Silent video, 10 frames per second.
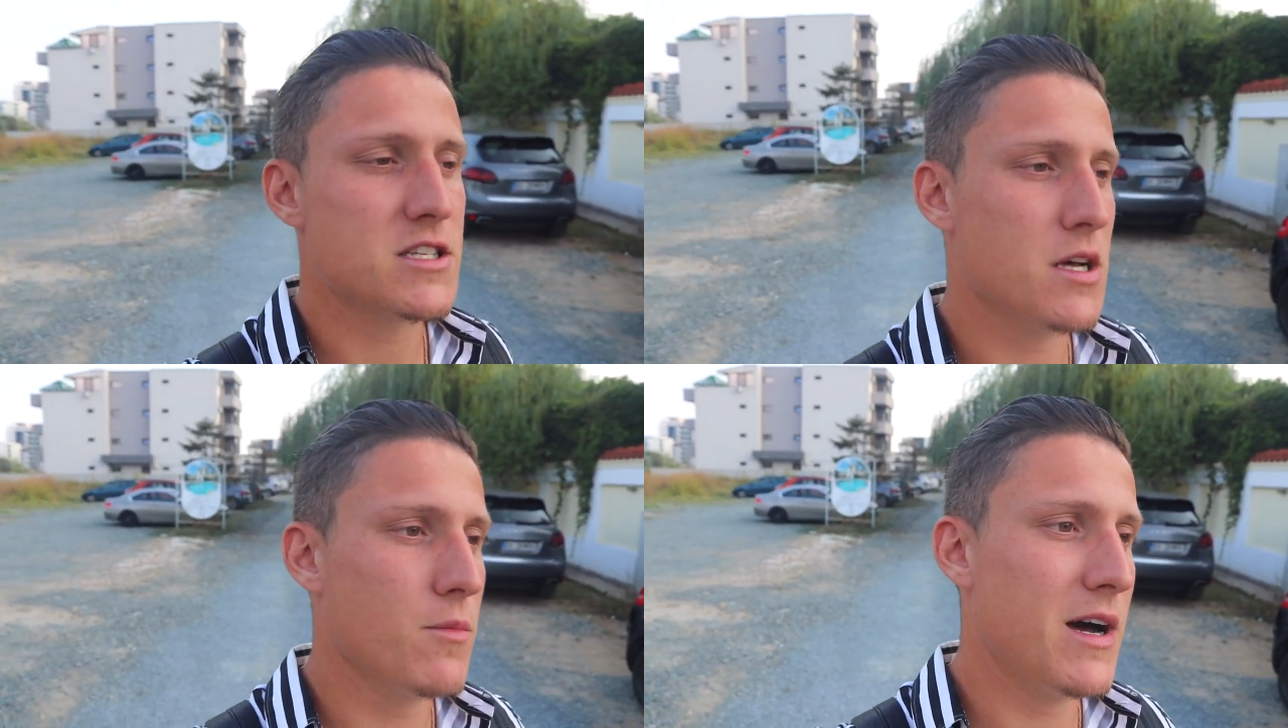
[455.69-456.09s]

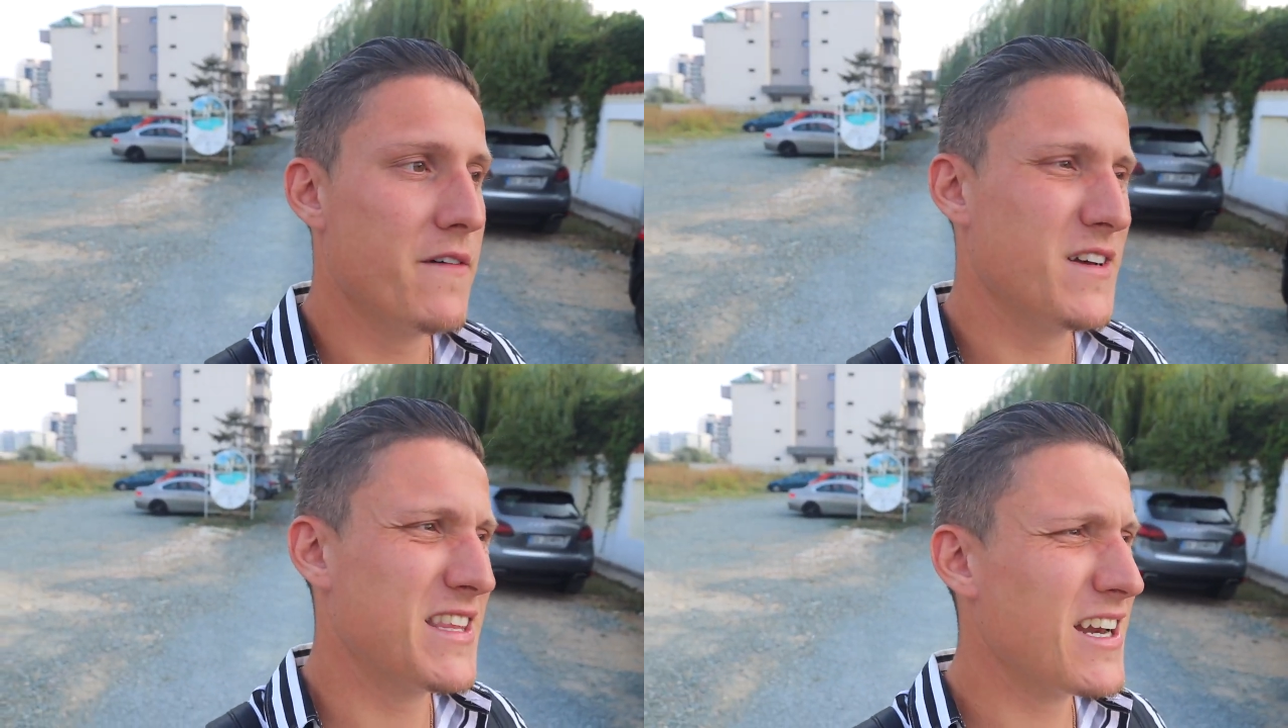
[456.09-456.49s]
somewhere
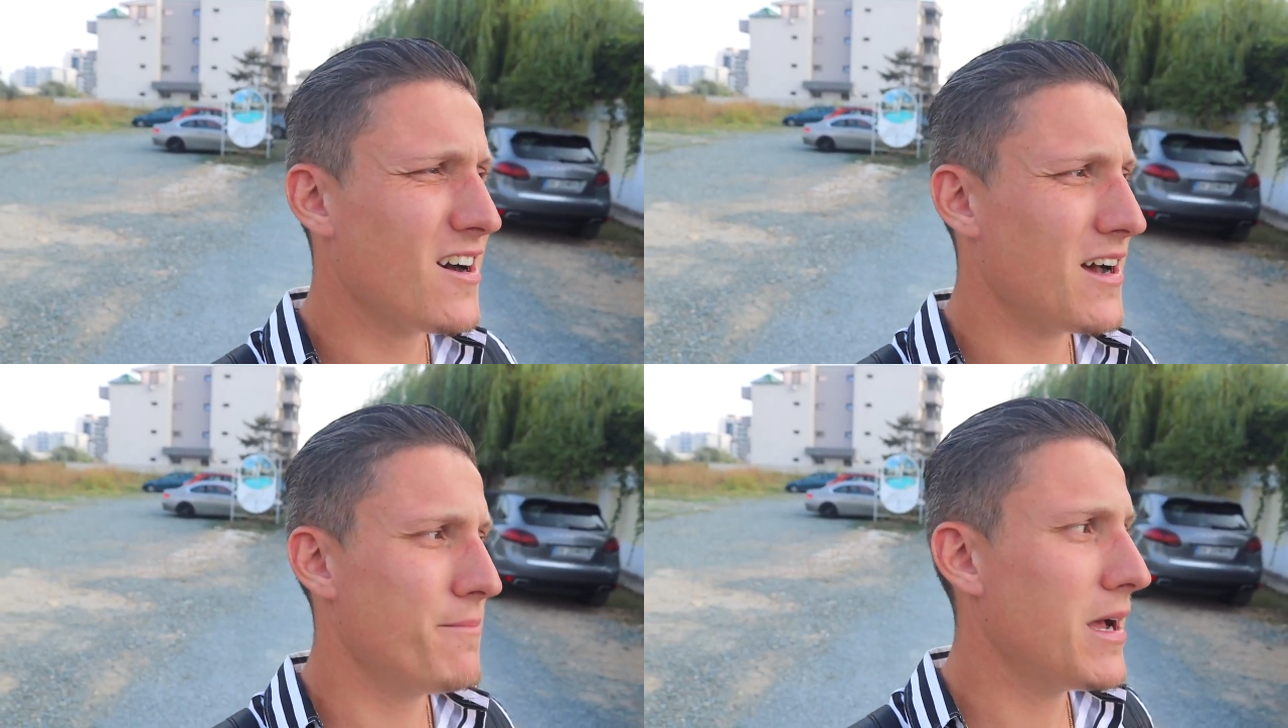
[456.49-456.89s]
for
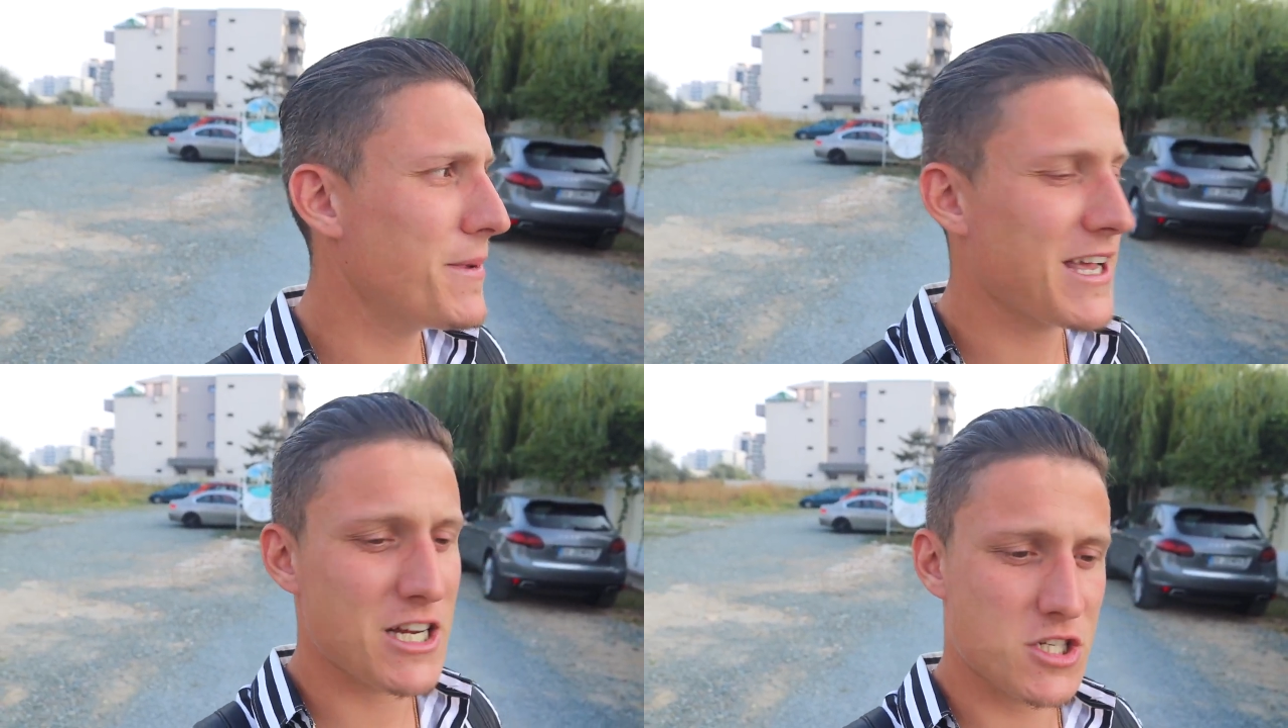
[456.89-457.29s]
dinner and maybe
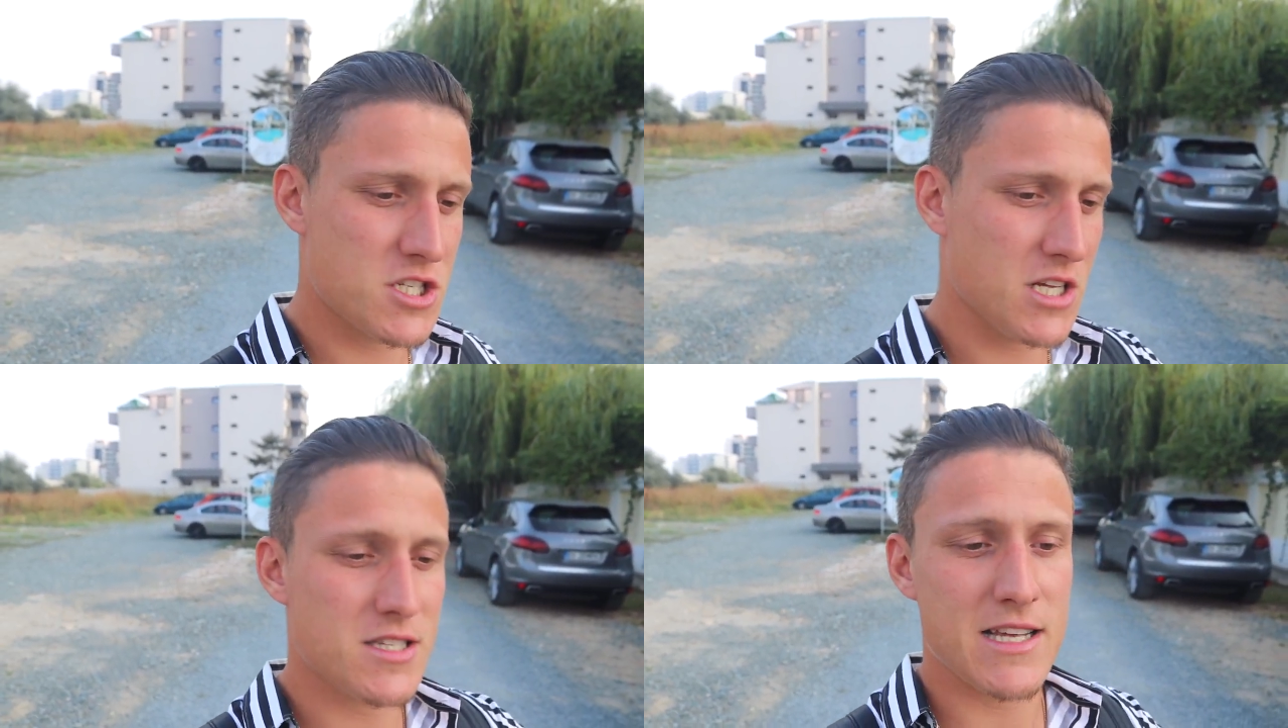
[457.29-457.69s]
catch the
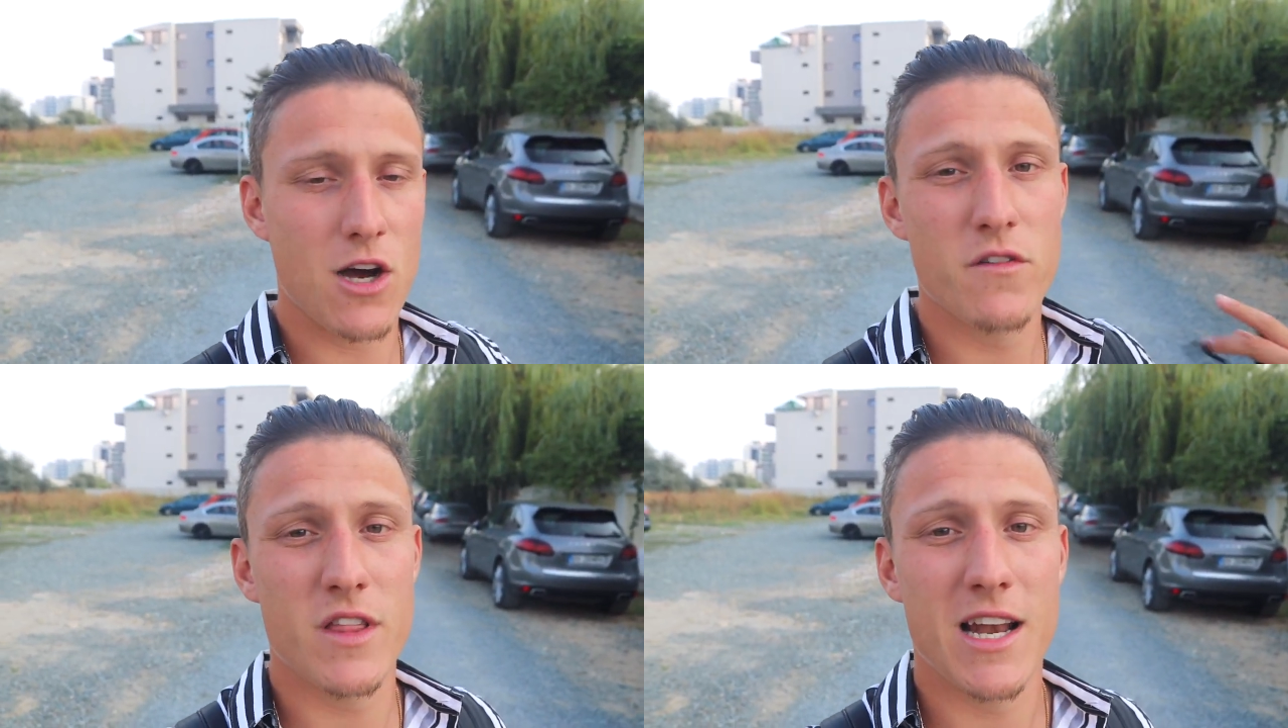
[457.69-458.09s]
sunset over the